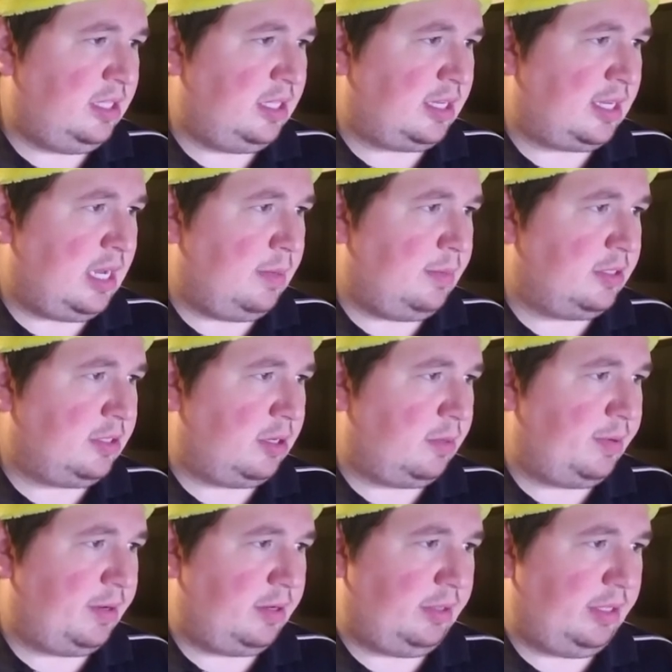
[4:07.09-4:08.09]
the comments are
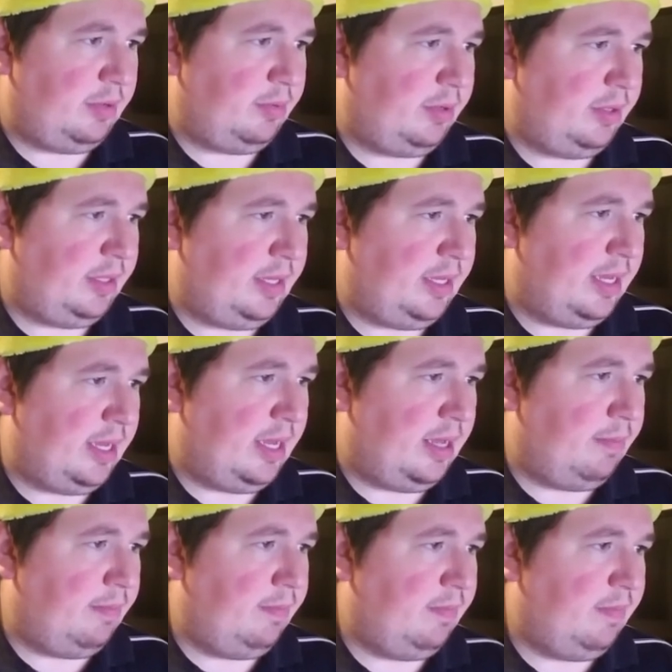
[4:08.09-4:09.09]
apparently really
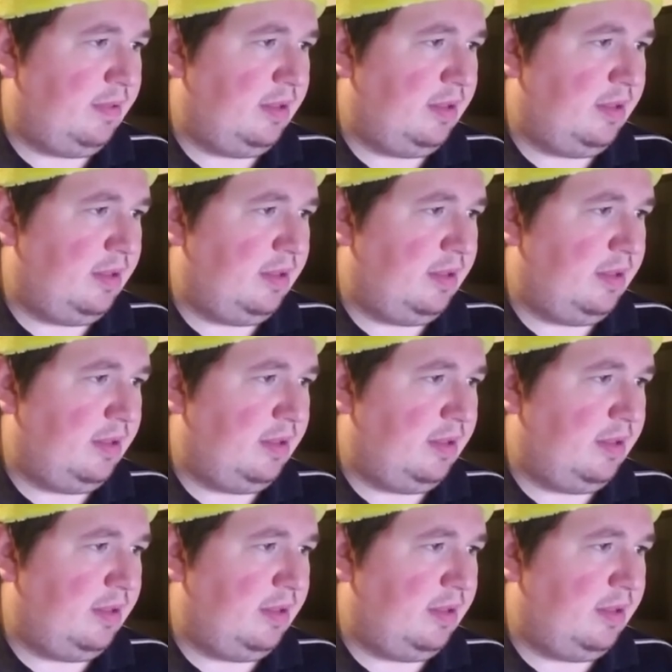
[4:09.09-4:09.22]
um,